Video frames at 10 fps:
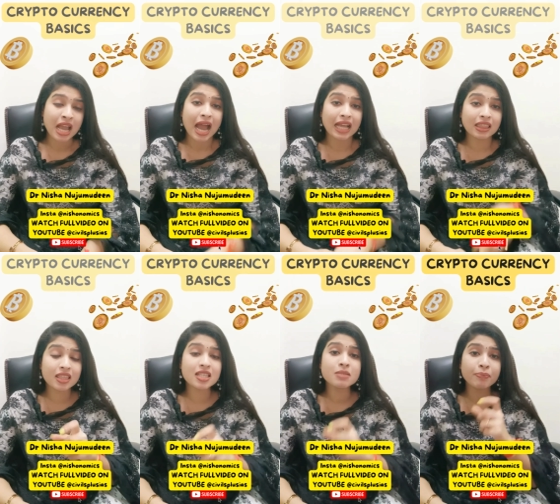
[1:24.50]

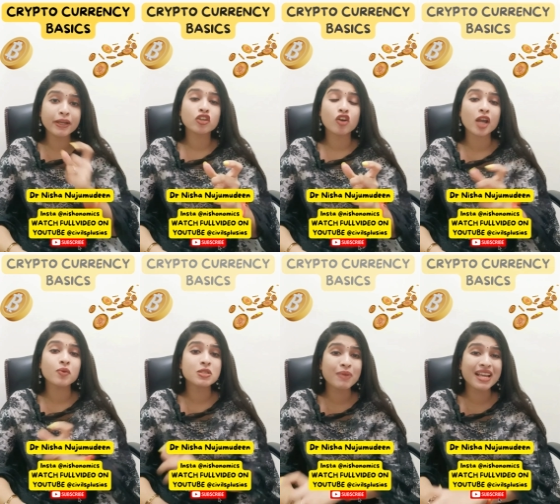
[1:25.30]
And this Bitcoin
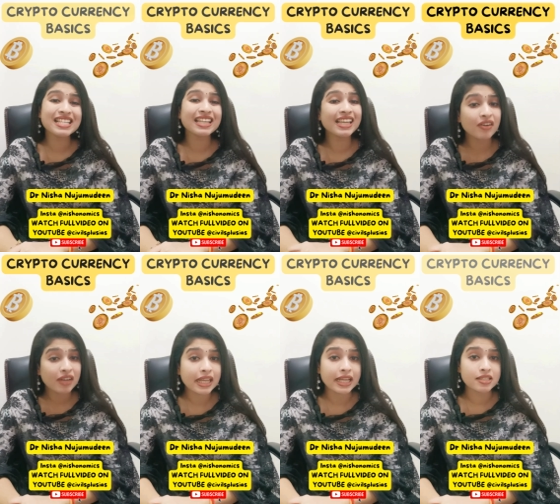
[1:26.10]
was basically
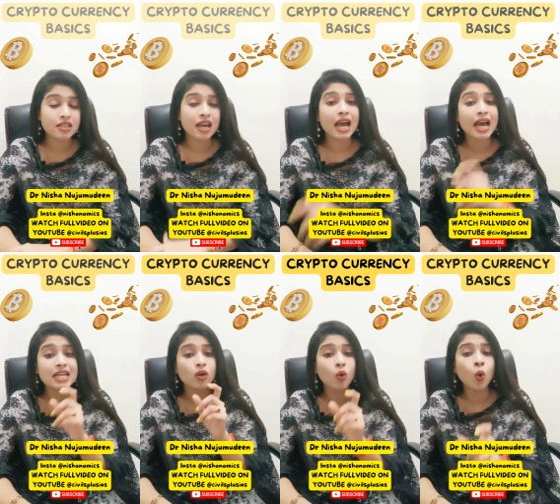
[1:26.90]
released
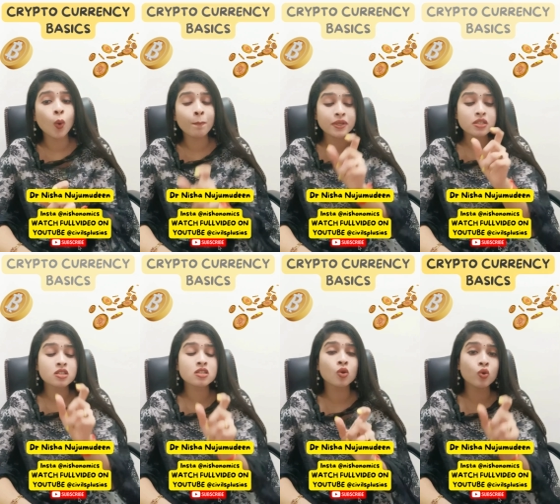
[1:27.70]
as an open
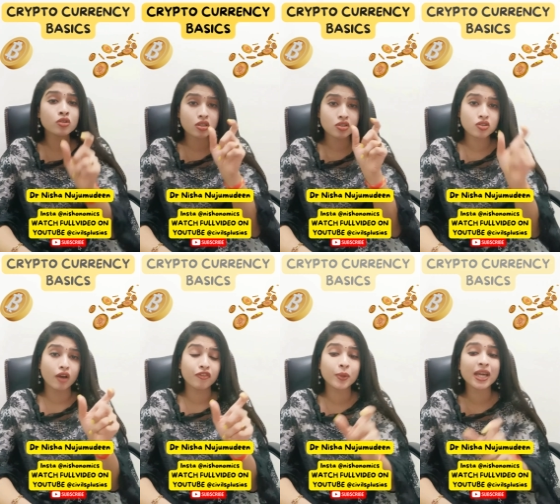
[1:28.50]
source
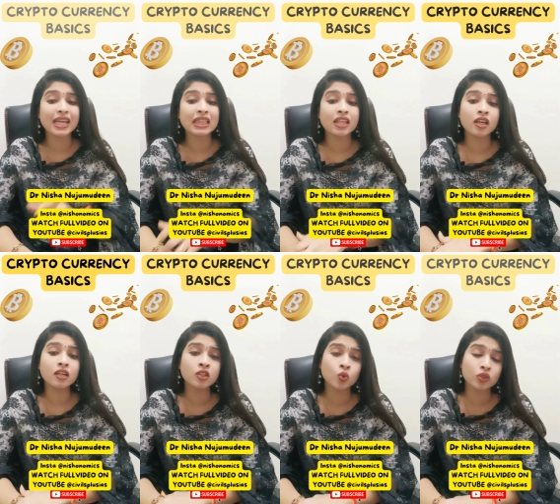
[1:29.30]
software in the
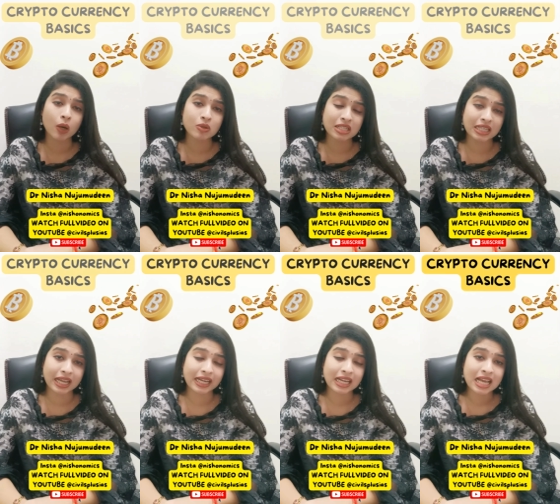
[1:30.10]
year
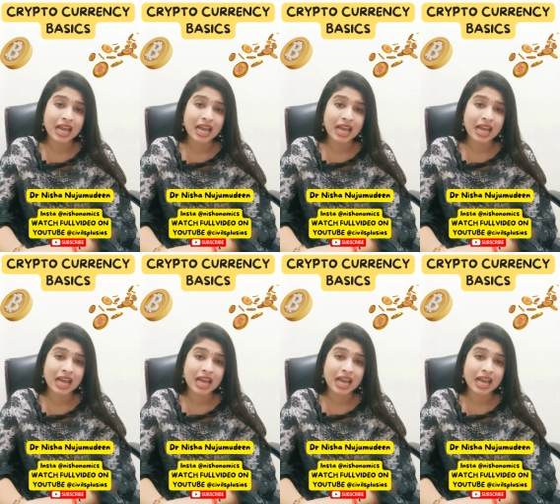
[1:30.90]
2009.